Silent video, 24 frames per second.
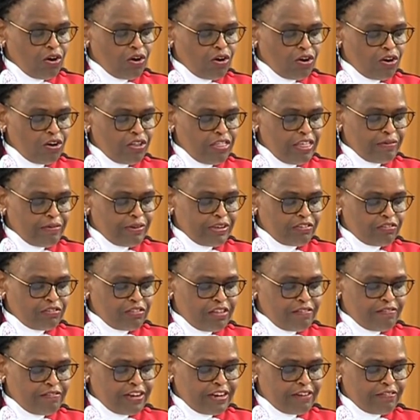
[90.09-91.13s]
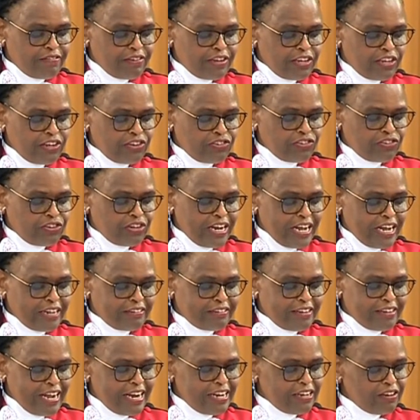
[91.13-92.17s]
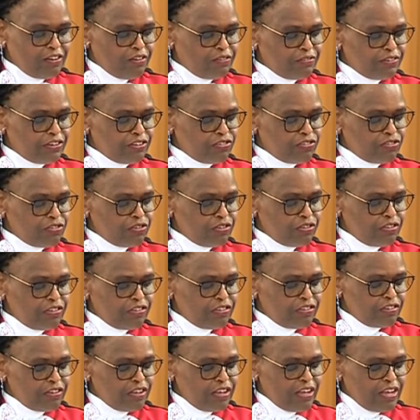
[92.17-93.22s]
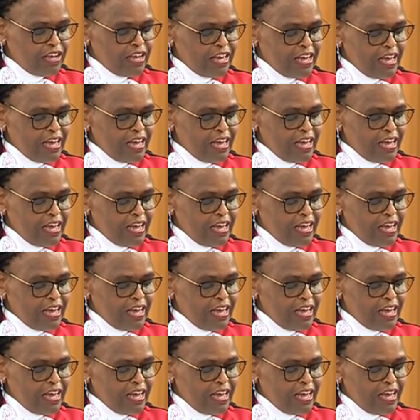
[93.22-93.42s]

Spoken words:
all the way to the verification and tallying of results